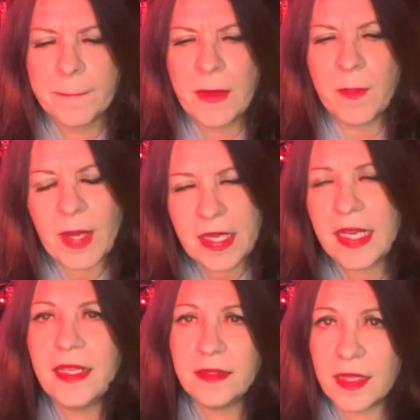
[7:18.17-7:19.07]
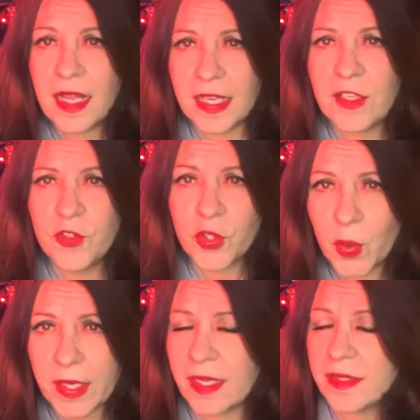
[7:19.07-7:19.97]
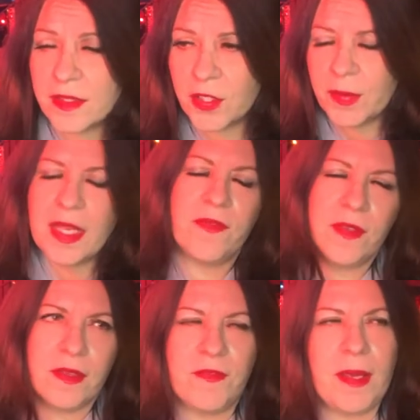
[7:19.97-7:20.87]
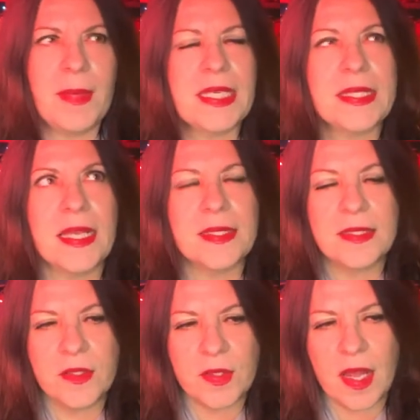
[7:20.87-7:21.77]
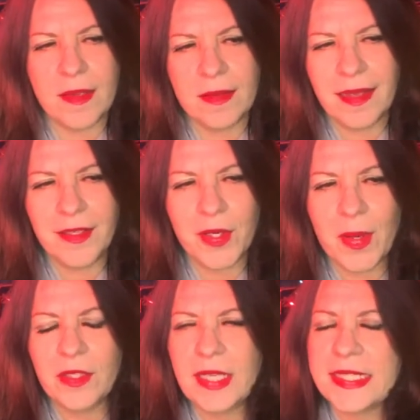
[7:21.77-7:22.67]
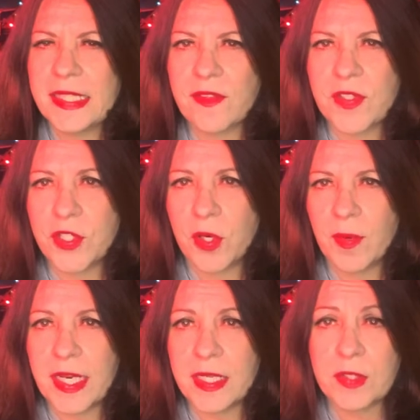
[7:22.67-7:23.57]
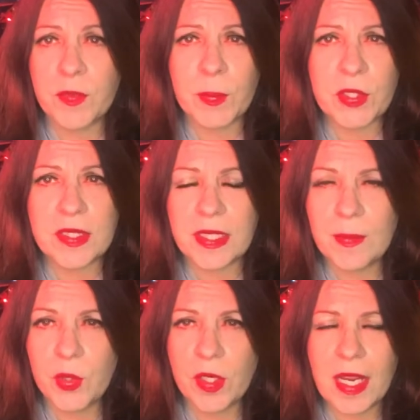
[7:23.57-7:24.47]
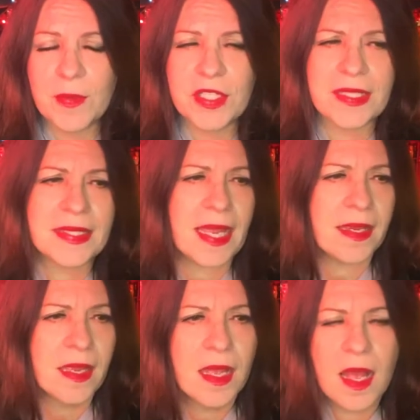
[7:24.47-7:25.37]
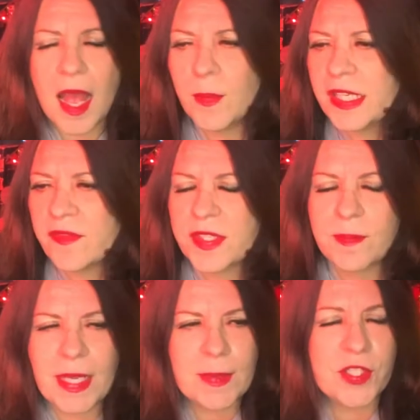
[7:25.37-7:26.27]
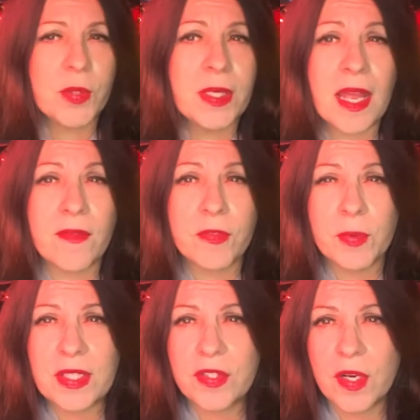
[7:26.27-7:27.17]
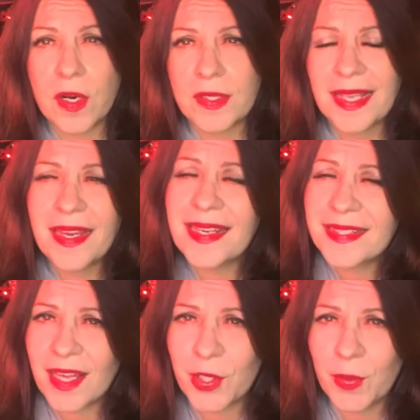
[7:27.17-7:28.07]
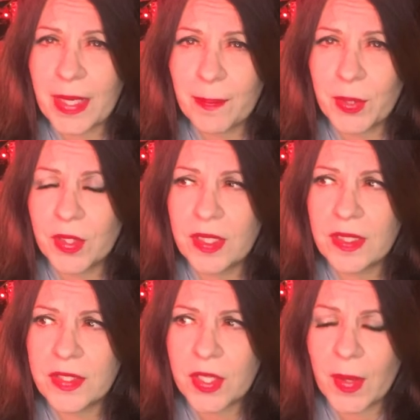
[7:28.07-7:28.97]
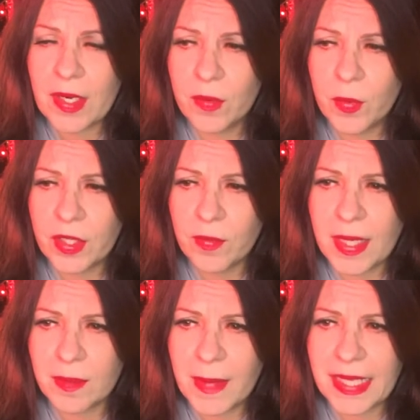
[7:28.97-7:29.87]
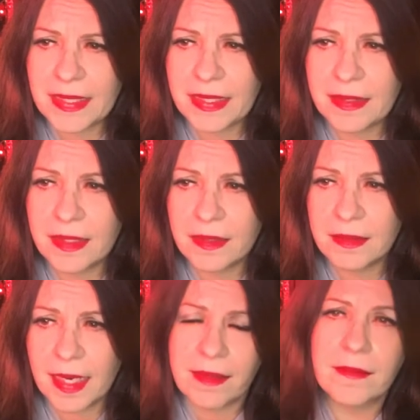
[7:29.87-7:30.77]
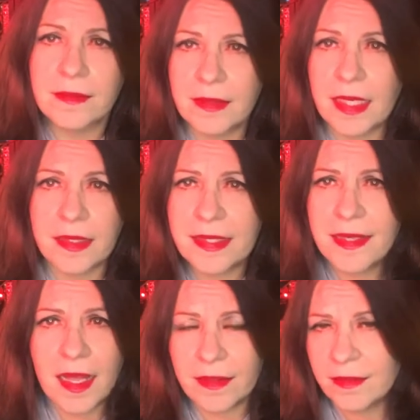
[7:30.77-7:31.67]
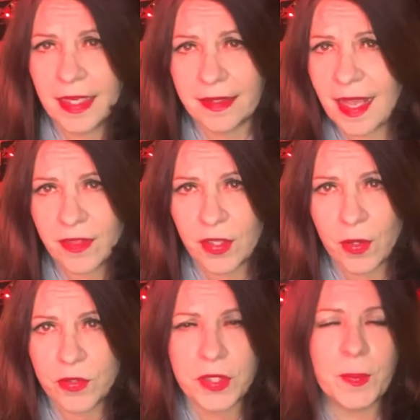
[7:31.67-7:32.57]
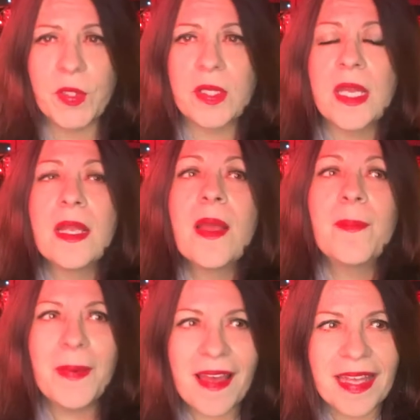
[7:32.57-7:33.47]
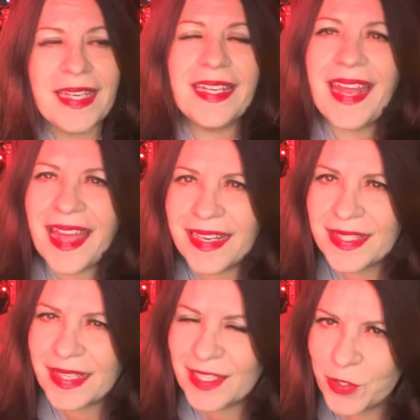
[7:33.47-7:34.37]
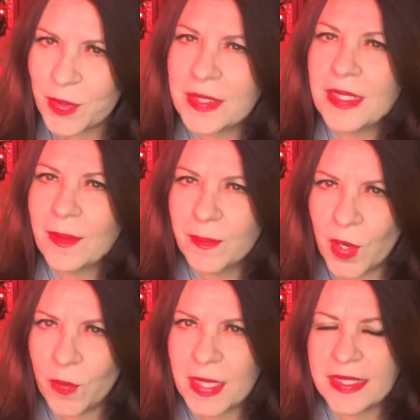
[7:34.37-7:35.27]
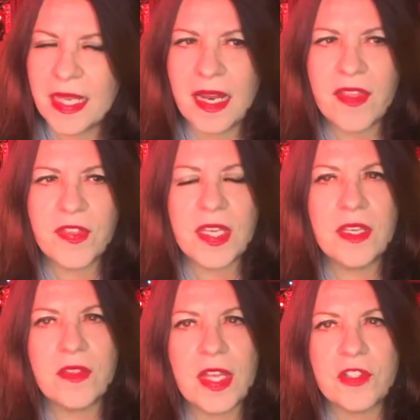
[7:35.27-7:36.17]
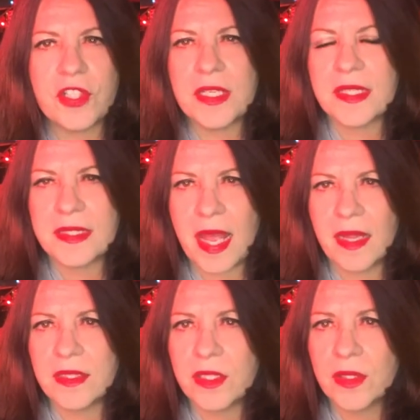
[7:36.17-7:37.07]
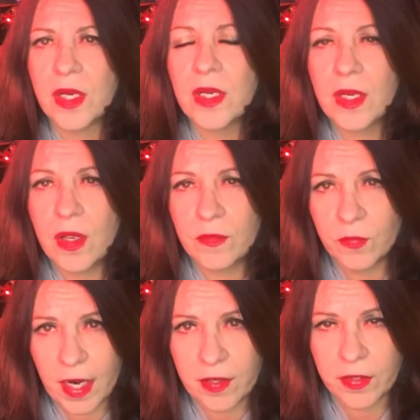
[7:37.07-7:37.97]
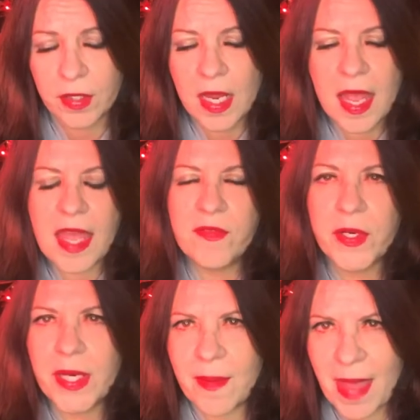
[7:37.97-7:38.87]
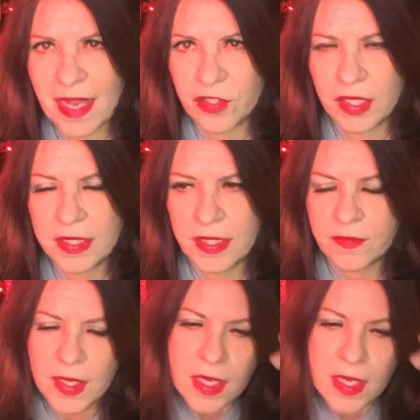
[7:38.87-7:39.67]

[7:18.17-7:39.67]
But I enjoyed it, so if that makes sense. I don't know. I don't like to give star ratings for books anymore. I would just say I would give this maybe 2.5, 3 stars. It's not a great book, so I don't want to recommend it. Like it's not like Kathe Koja's book, but it had its interesting moments, and I think that she is a talented writer and very imaginative.